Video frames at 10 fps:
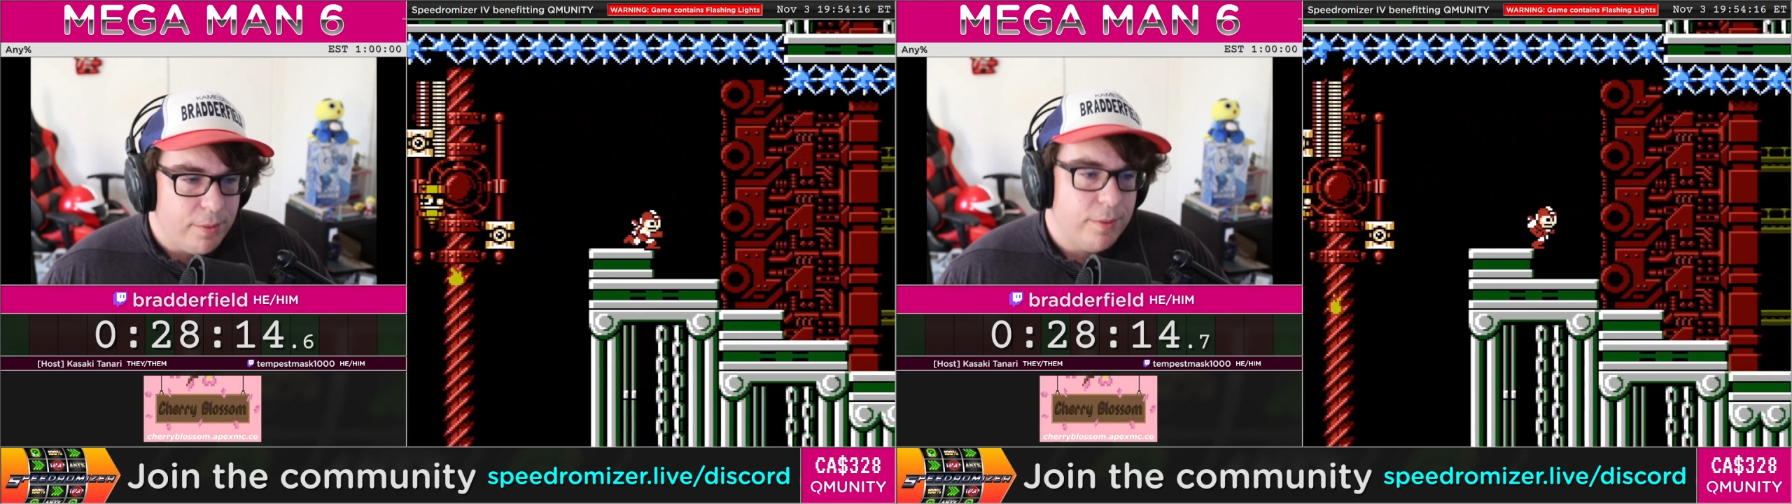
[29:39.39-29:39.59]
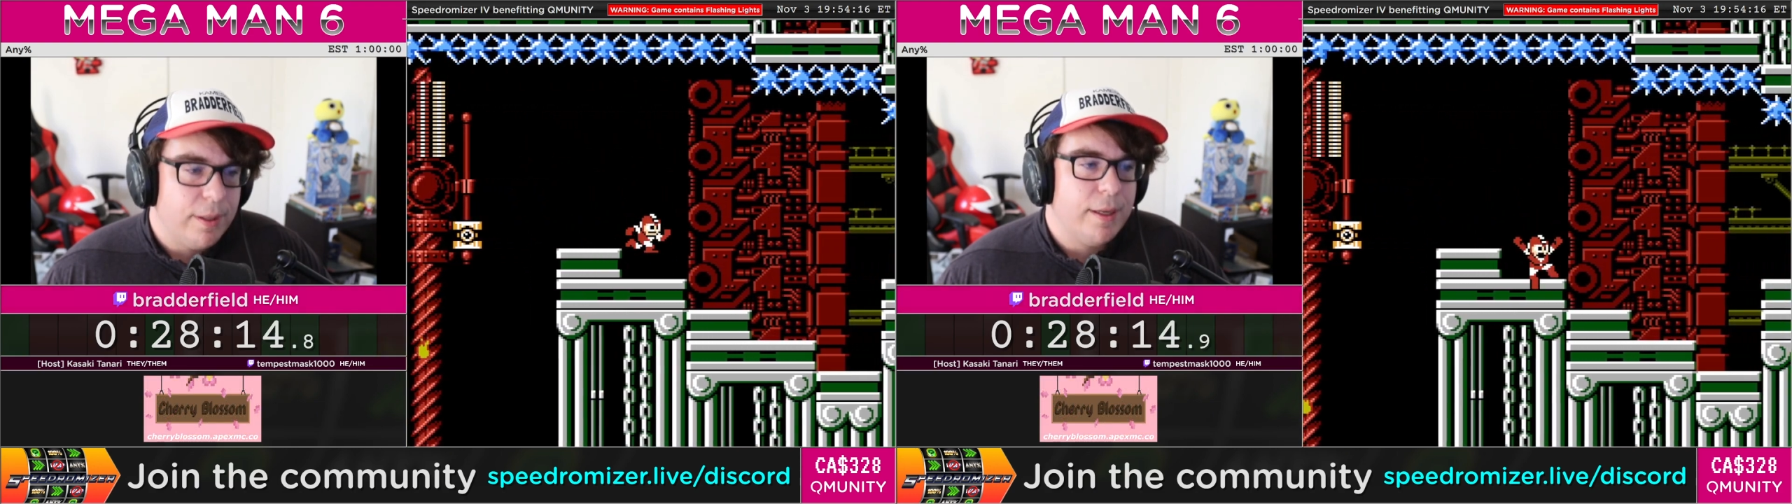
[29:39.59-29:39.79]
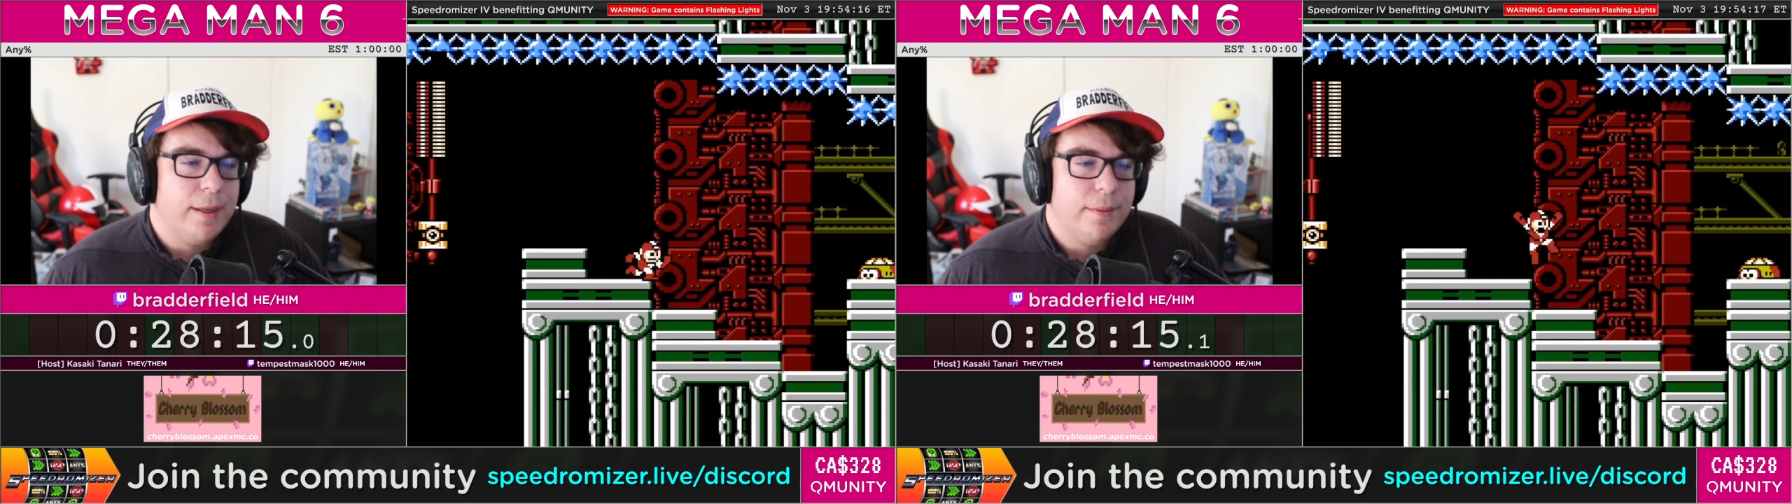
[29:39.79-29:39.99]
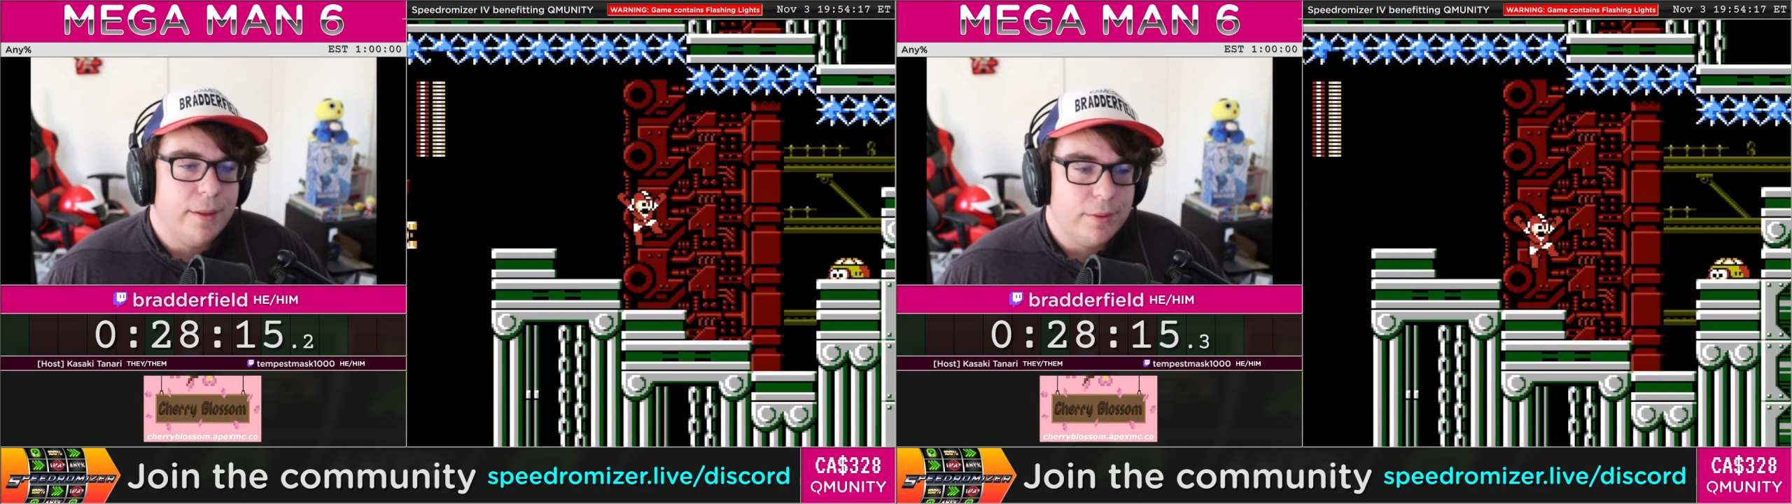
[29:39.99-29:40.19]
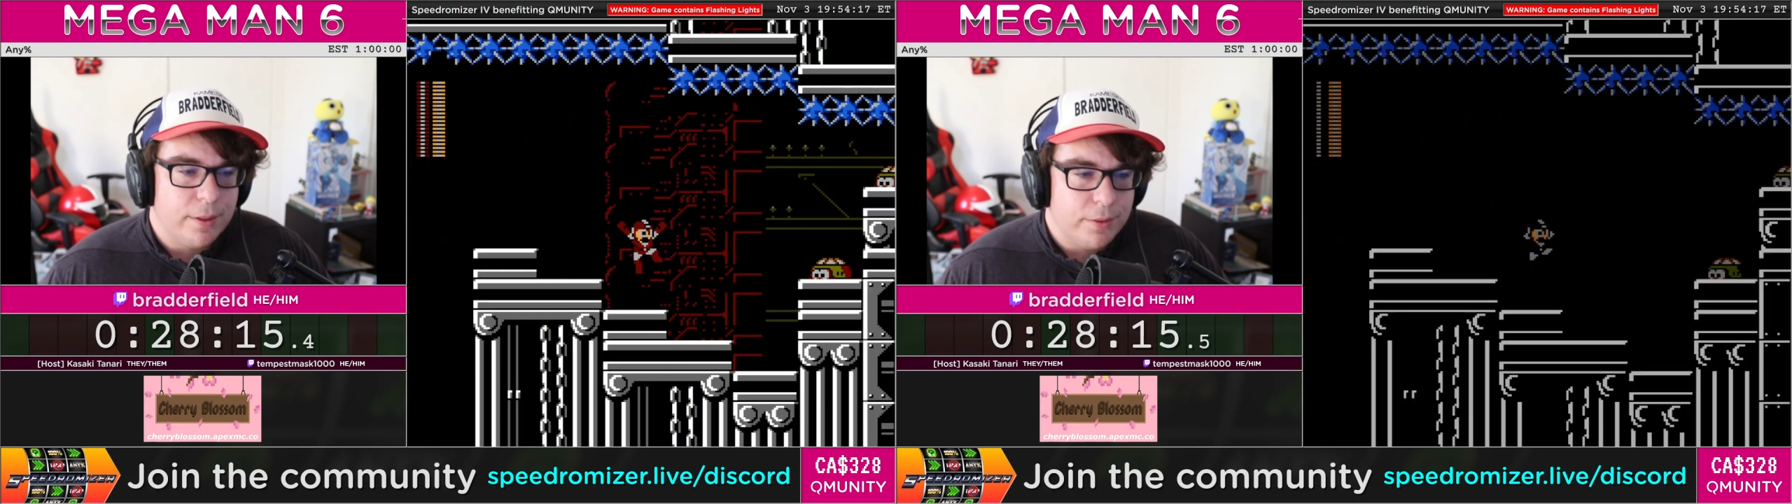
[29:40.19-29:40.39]
okay. That
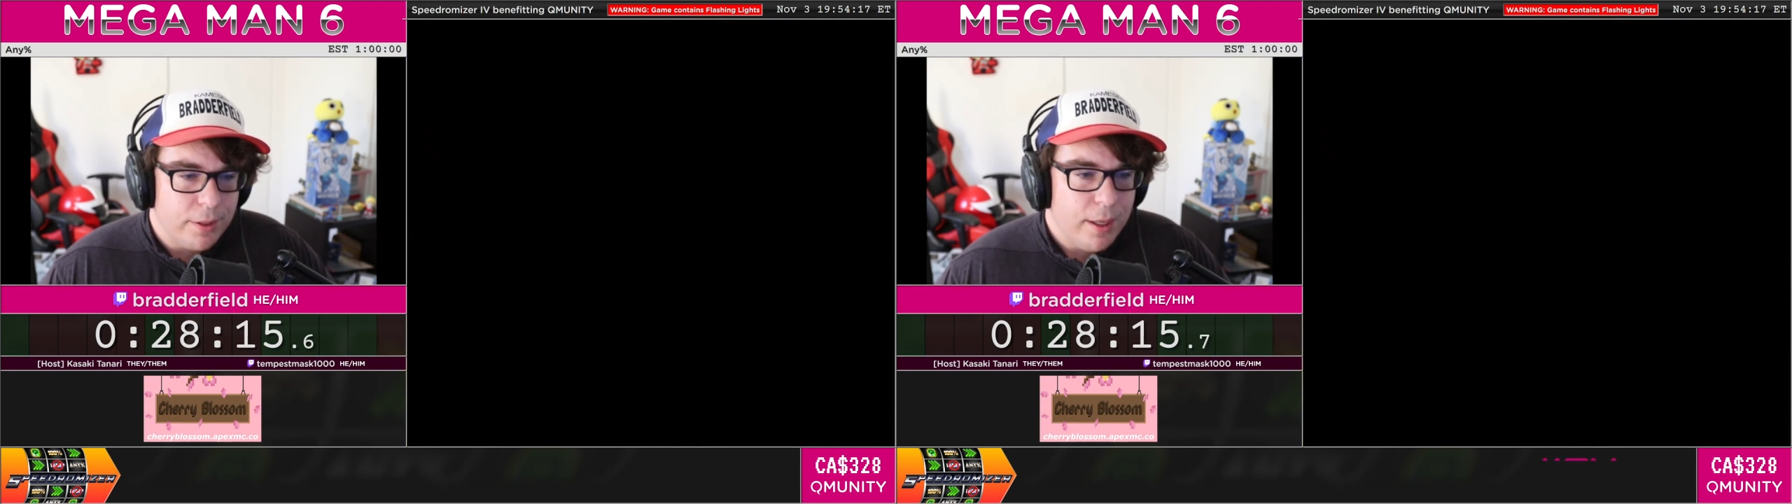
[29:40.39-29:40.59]
was close.